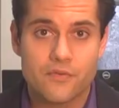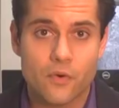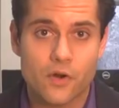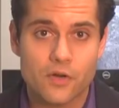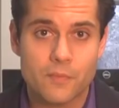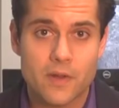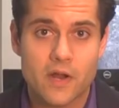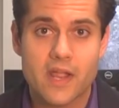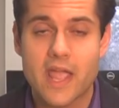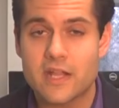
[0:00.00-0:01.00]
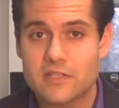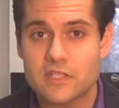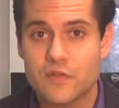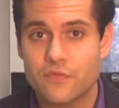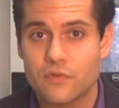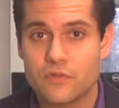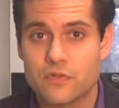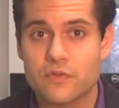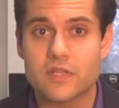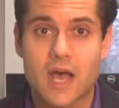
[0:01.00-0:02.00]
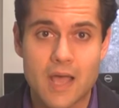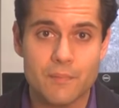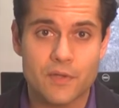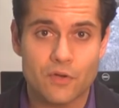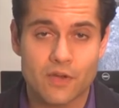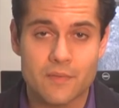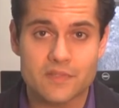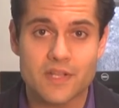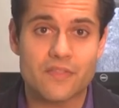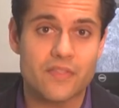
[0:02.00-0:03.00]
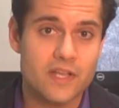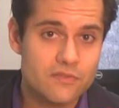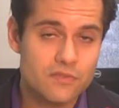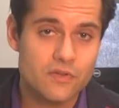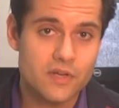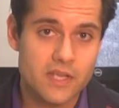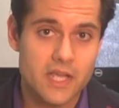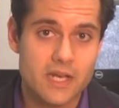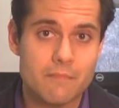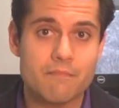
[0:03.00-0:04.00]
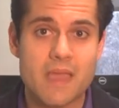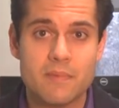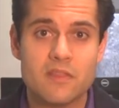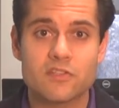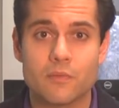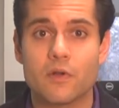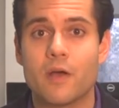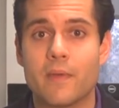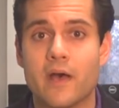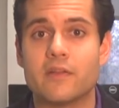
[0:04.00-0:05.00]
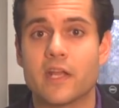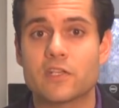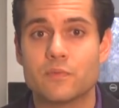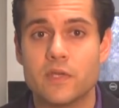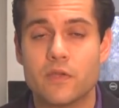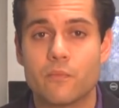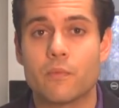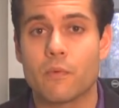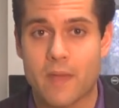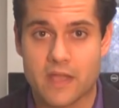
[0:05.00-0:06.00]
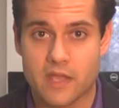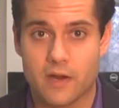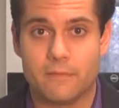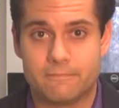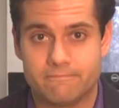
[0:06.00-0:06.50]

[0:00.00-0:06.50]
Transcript: For Urner Barry and Seafood News, I'm Michael Ramsing. Thanks for tuning in. Maybe the sun will come out next week when we're back here.